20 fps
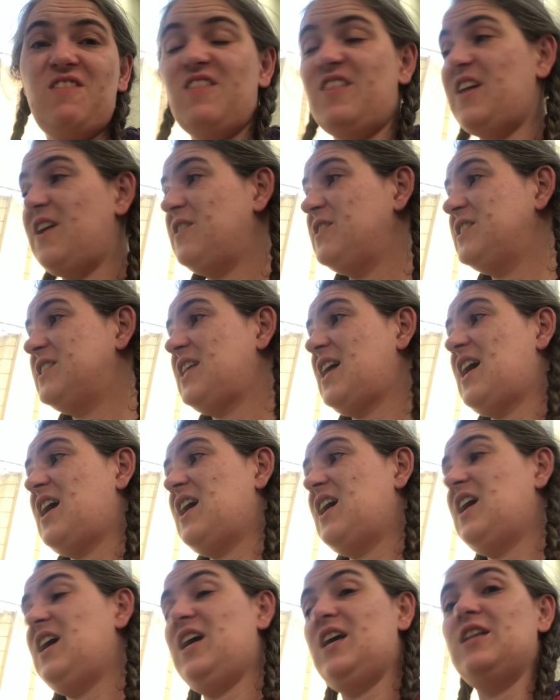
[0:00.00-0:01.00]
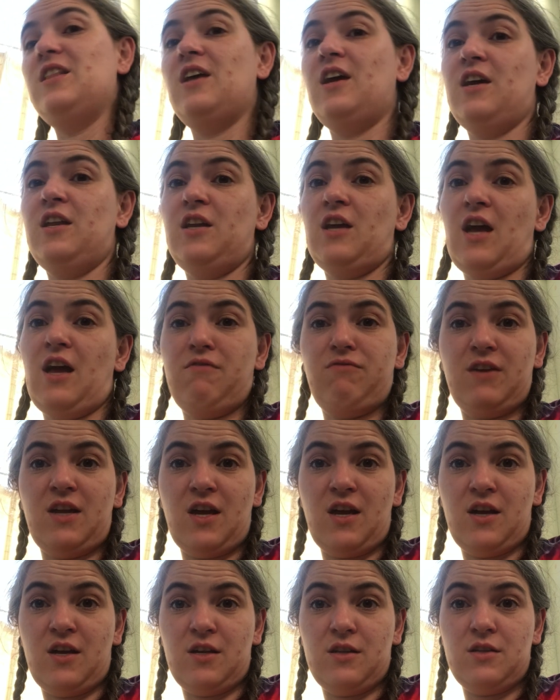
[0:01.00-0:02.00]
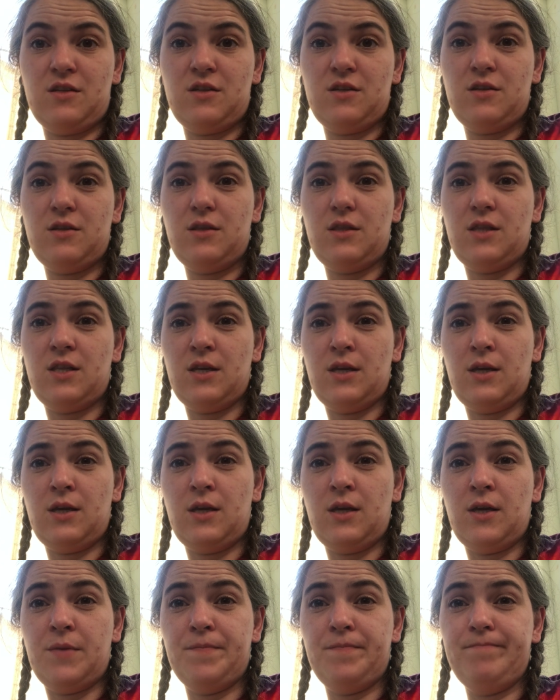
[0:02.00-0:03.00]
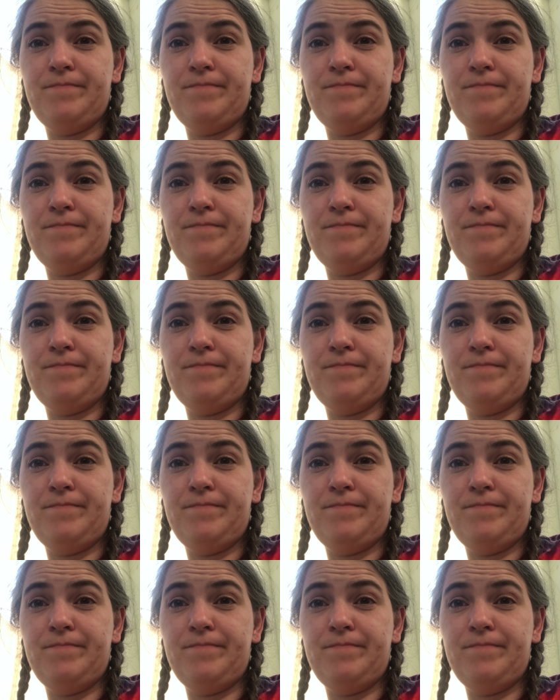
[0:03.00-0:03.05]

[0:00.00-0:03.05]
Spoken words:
there's that, and then I've got the